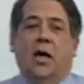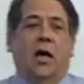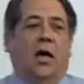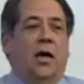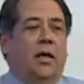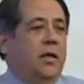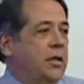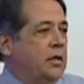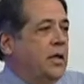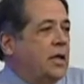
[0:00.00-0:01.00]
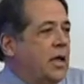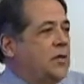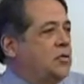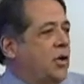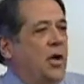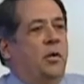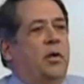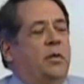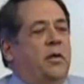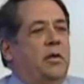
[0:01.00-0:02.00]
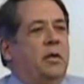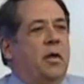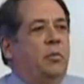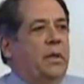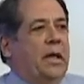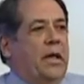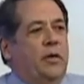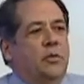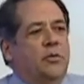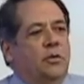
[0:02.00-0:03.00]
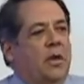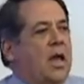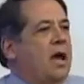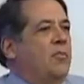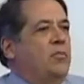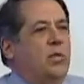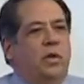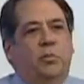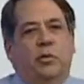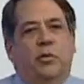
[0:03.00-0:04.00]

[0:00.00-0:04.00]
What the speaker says: It gets you going. I mean, planners are live people.